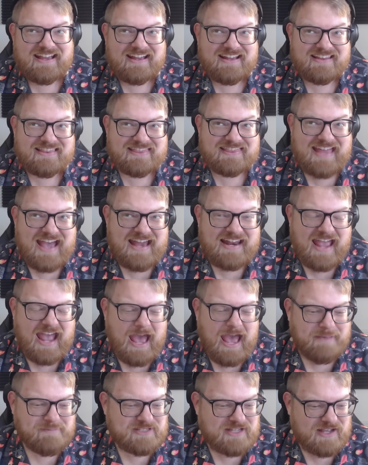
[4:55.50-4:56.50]
That
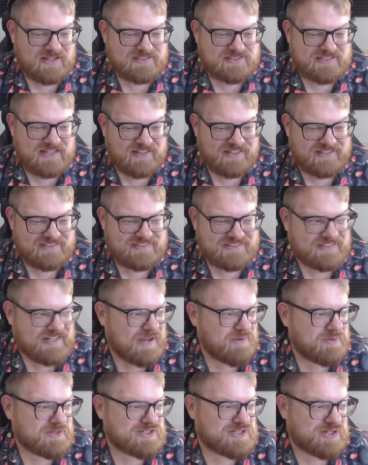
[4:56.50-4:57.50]
Absol selling today
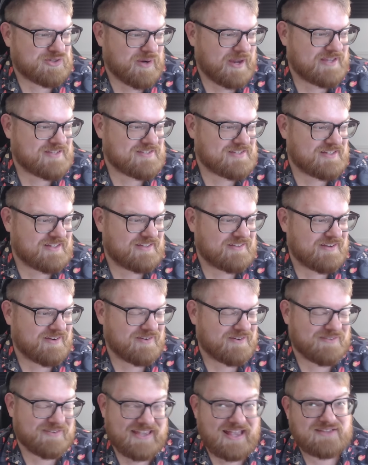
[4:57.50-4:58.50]
was crazy.
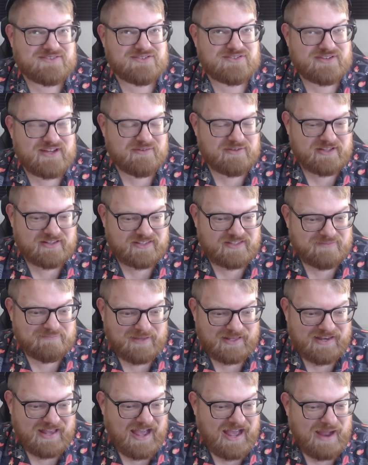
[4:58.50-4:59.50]
Or yesterday, really.
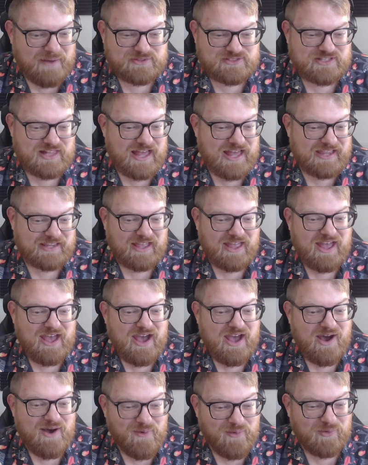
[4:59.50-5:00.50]
But I was like,
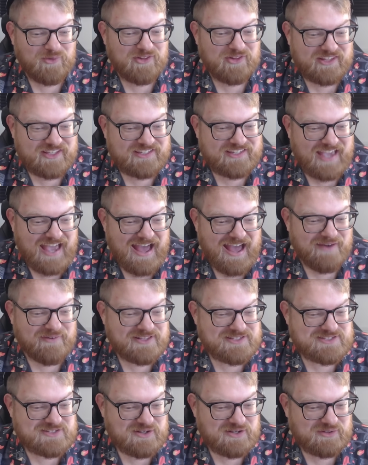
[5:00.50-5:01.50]
holy cow,
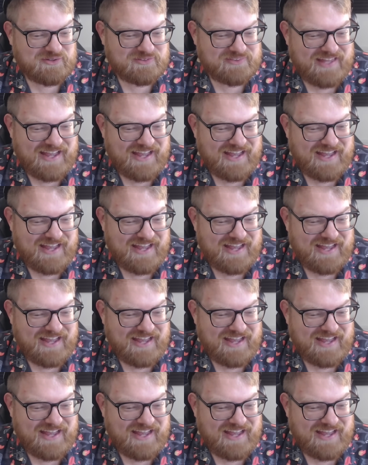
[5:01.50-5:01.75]
it sold.